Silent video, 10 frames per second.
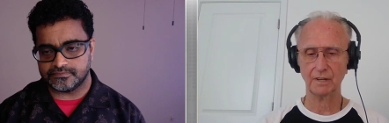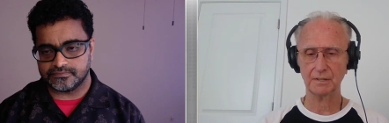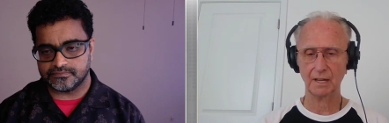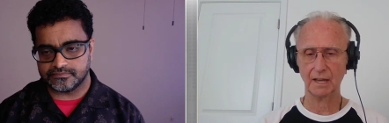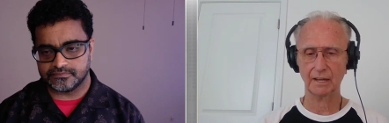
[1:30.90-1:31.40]
Speaker 1: it
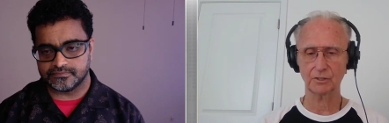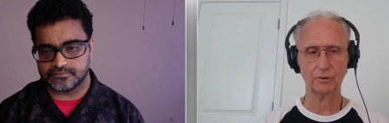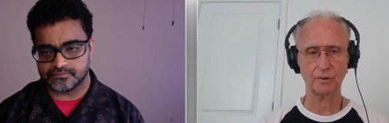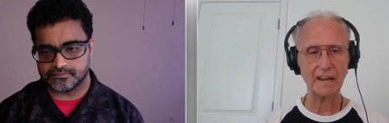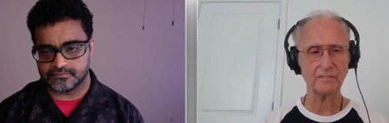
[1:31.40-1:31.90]
and
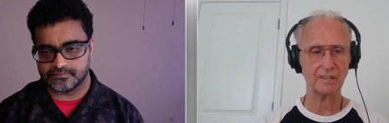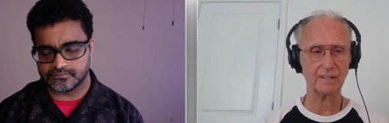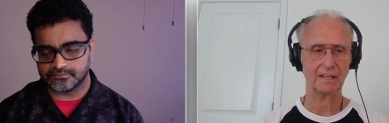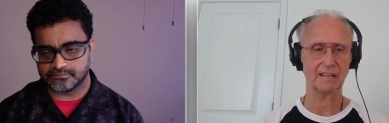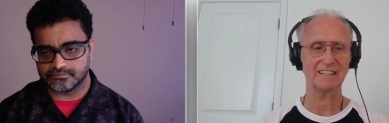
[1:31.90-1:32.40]
crave it
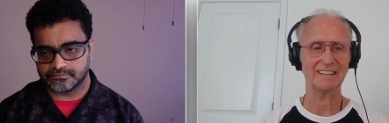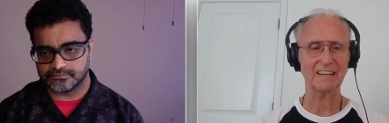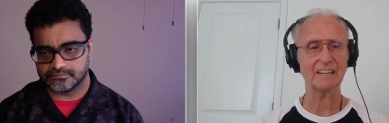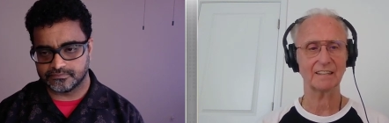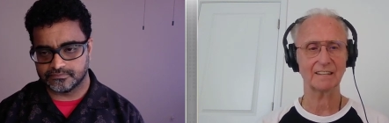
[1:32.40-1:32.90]
and
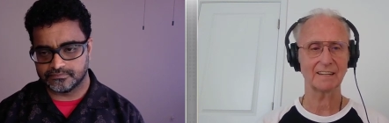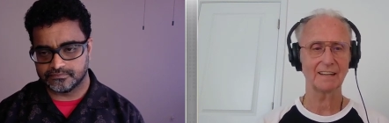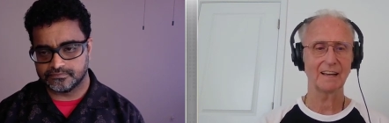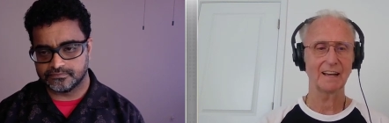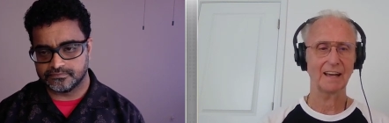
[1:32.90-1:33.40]
need it,
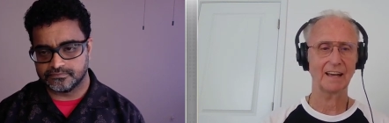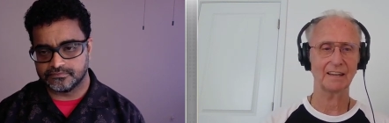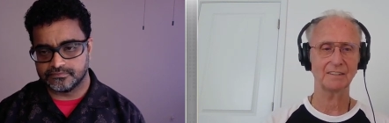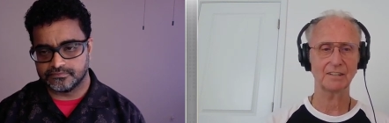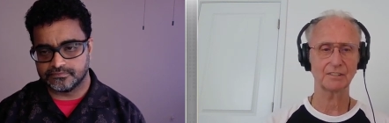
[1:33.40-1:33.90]

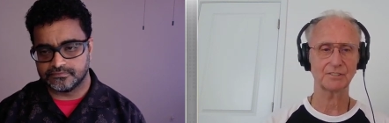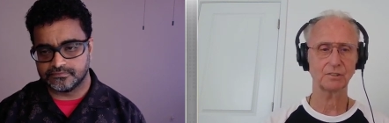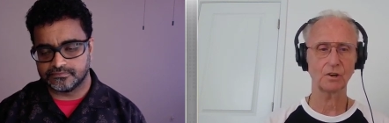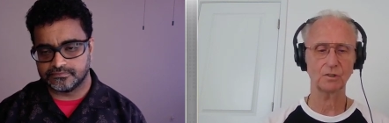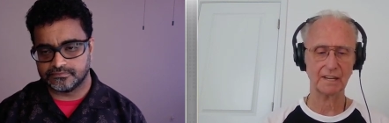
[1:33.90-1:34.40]
and it's
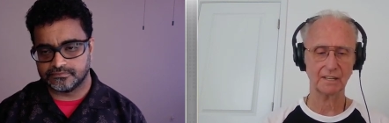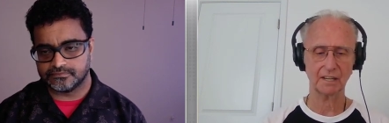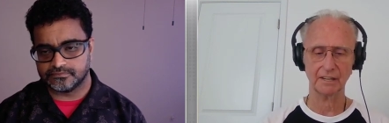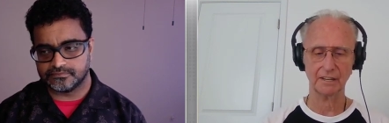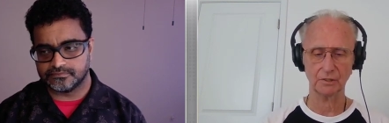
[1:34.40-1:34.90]
slowly
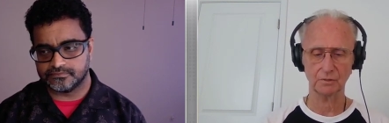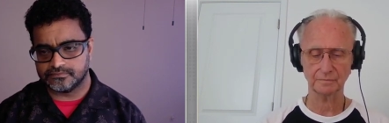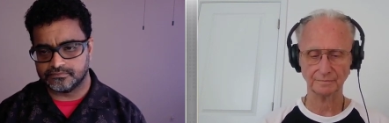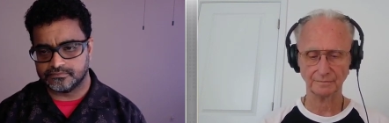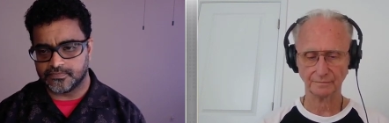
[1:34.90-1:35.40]
killing you.
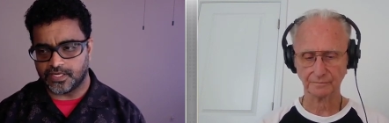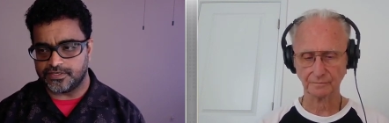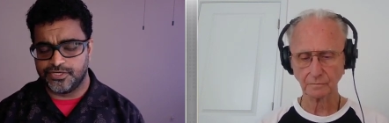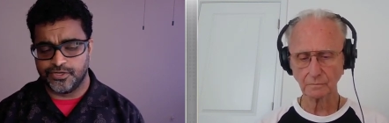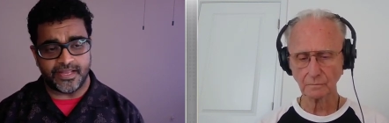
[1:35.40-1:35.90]

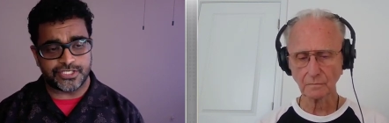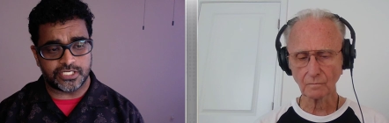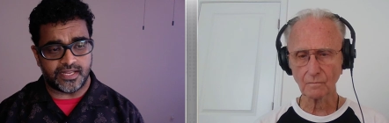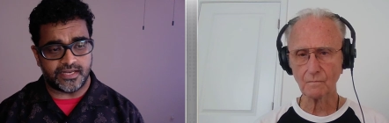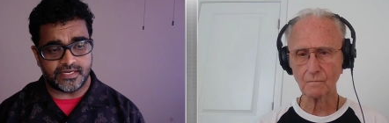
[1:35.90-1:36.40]
Speaker 2: Did you
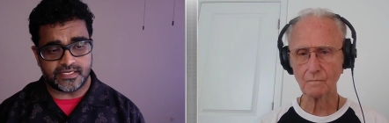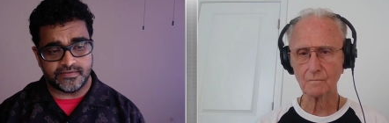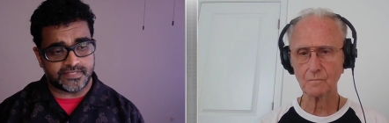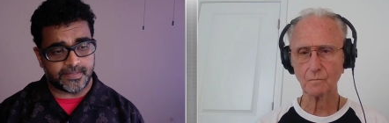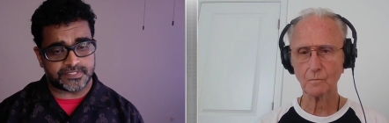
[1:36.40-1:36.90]
mention
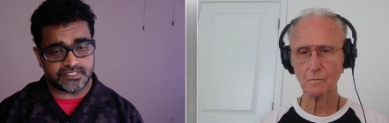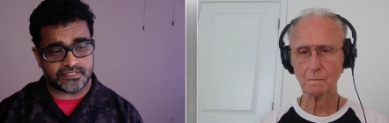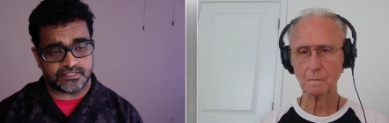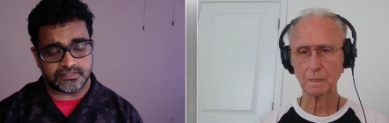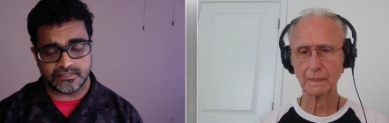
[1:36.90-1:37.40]
addictive
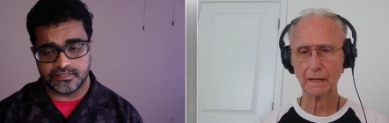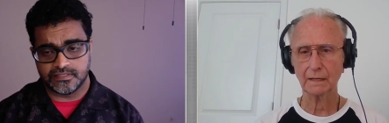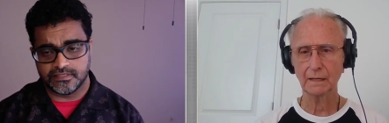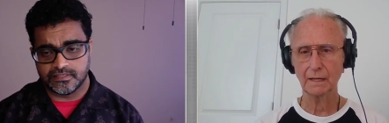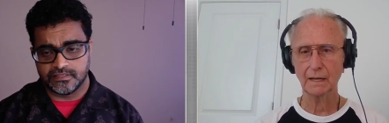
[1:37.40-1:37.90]
substances?
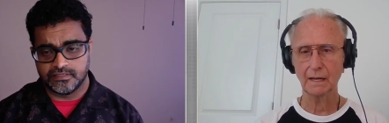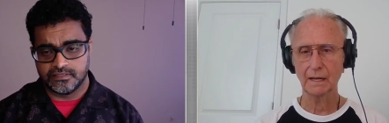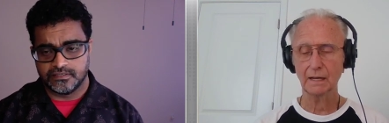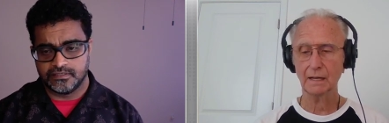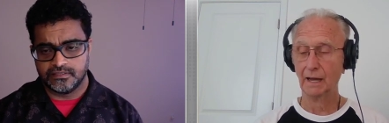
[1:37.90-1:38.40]

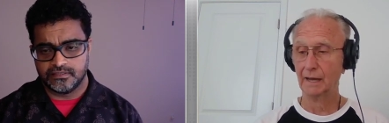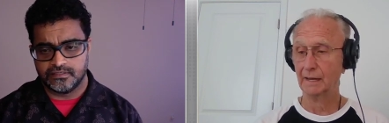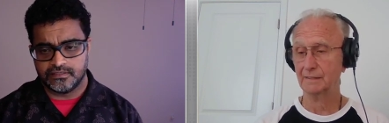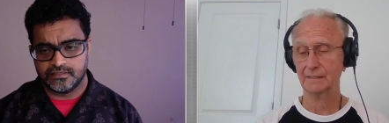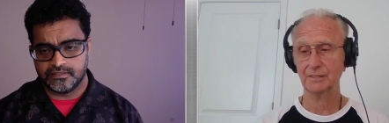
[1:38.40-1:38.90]

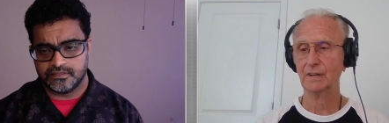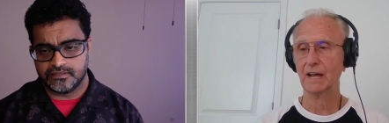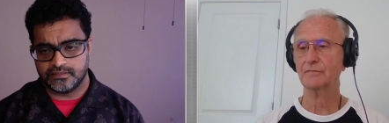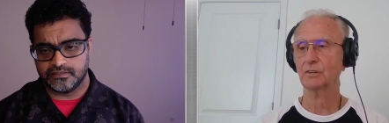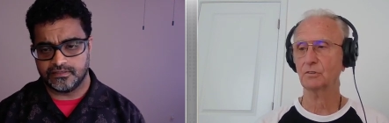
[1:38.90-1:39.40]
Speaker 1: Uh, you
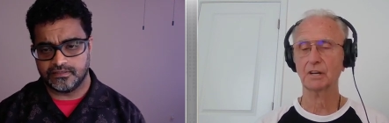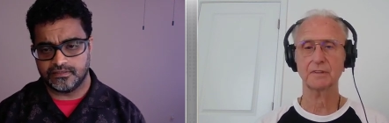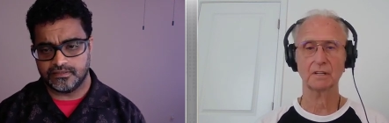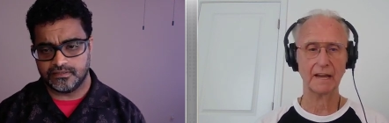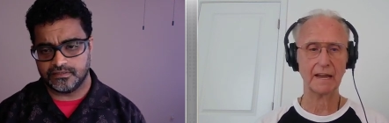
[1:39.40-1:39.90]
have to look at
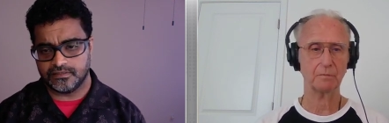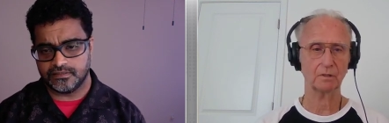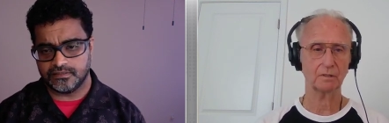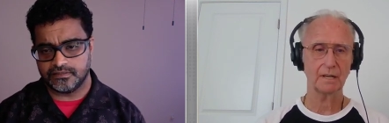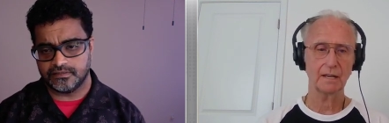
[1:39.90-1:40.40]
the
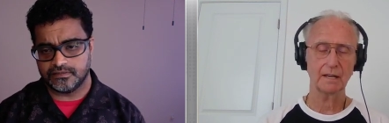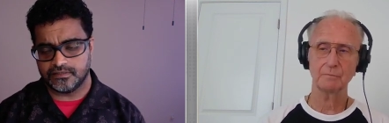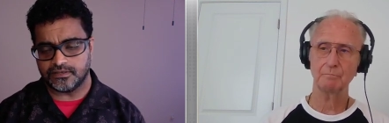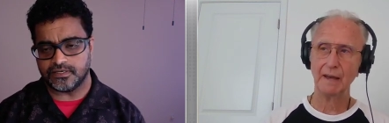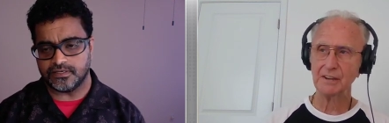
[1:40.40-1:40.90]
label.
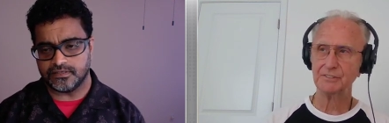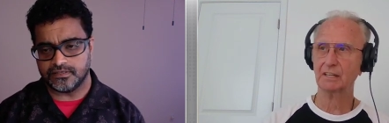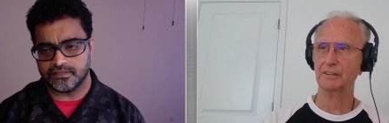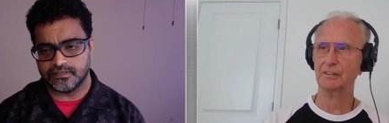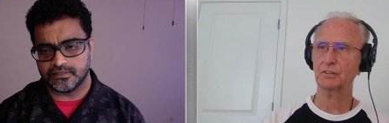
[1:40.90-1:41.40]

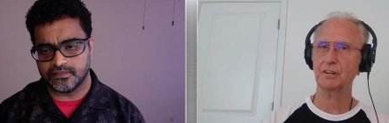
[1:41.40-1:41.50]
Basically, you